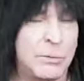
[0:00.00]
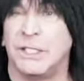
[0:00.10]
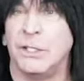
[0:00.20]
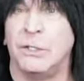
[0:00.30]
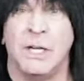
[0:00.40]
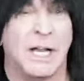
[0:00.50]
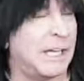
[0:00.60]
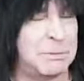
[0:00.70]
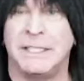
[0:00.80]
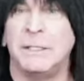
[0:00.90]
I don't care. I
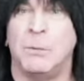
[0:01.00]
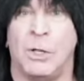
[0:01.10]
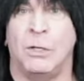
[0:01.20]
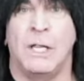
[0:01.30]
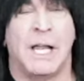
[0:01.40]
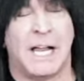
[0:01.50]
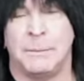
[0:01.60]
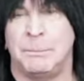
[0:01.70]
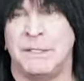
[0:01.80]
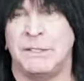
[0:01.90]
played them all.
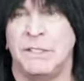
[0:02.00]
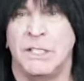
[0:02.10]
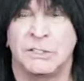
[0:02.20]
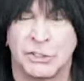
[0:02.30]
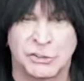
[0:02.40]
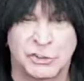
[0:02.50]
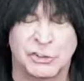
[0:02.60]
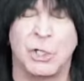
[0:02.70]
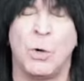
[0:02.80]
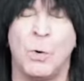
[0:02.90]
I've been to
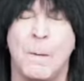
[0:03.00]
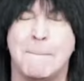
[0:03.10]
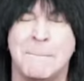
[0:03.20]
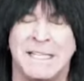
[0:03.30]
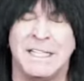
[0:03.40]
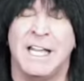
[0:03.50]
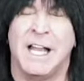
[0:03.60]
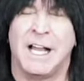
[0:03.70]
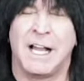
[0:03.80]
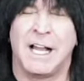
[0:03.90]
so many.
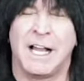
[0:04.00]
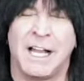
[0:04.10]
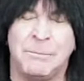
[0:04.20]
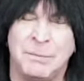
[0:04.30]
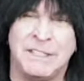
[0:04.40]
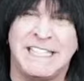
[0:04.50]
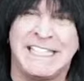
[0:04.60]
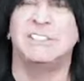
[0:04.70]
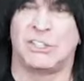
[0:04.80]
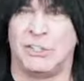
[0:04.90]
I've been
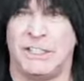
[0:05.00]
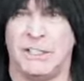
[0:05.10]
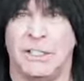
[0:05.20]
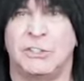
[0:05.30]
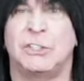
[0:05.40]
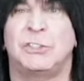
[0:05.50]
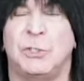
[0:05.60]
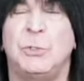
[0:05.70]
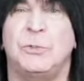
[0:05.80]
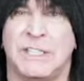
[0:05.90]
easily to
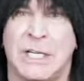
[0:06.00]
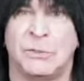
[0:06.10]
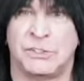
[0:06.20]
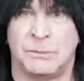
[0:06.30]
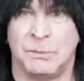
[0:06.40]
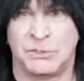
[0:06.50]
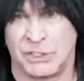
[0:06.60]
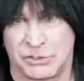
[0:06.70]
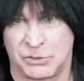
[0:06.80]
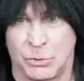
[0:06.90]
2,000
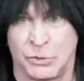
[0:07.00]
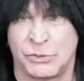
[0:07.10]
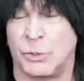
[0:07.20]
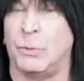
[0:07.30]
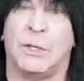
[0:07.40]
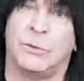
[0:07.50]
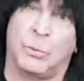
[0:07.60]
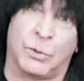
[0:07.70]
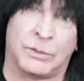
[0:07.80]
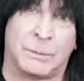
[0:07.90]
music stores around
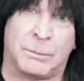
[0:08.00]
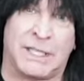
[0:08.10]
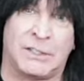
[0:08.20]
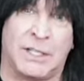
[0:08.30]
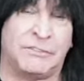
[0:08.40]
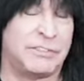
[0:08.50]
the world in my life.